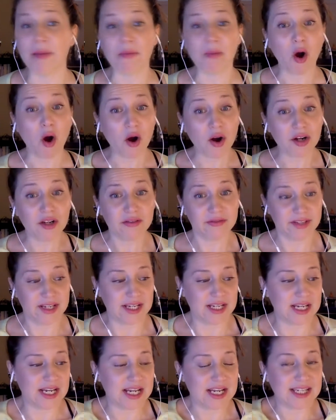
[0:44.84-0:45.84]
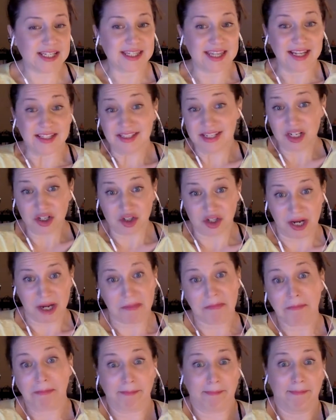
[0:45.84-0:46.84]
Part of it is that
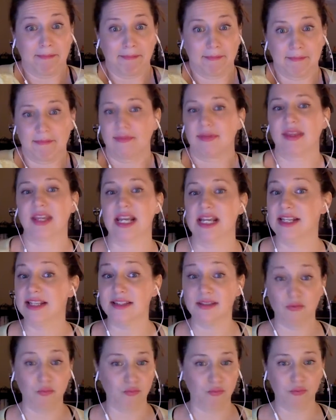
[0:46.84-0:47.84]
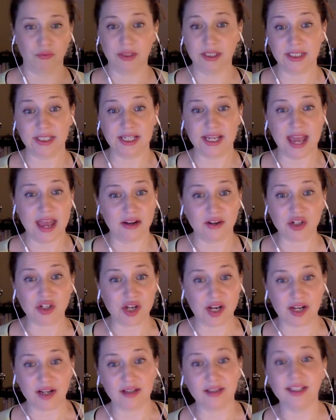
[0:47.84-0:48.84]
teaching is really
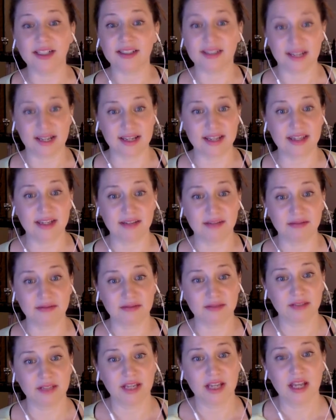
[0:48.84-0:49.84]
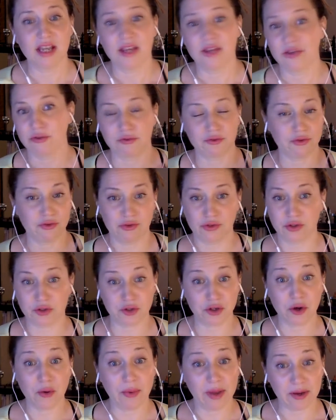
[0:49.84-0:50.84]
energetically intensive.
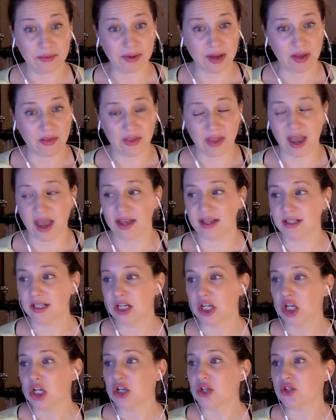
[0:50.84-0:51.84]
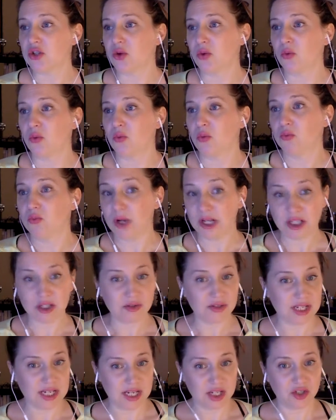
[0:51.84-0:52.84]
There's no way around that. So when
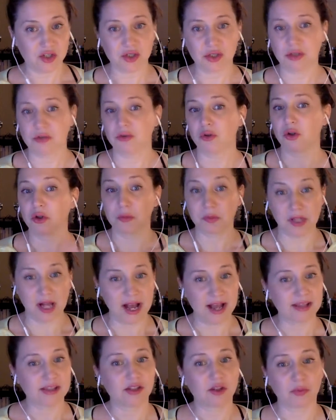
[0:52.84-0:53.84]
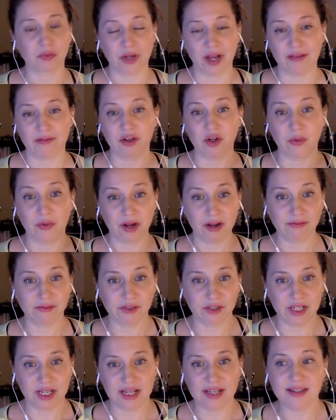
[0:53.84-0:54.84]
you teach group class or private or
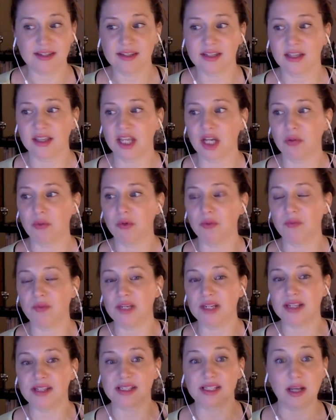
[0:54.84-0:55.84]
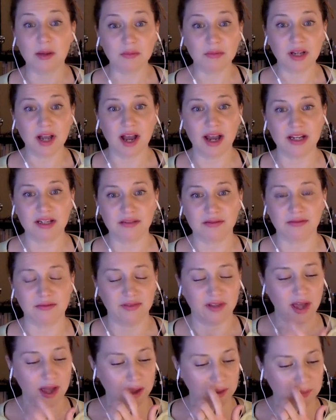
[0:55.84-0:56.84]
whatever it is, there will be some kind of